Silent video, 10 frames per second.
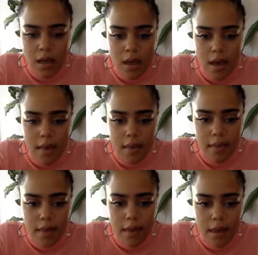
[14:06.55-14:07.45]
and
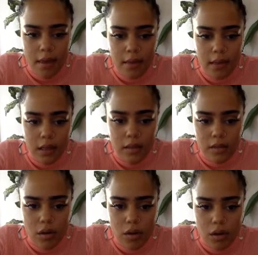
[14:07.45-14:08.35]
then let's
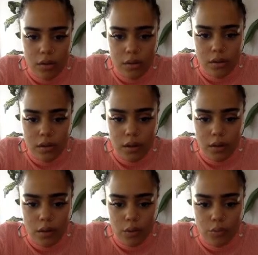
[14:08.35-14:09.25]

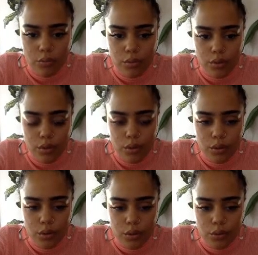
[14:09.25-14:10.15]
also
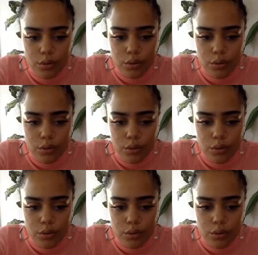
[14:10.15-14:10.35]
do,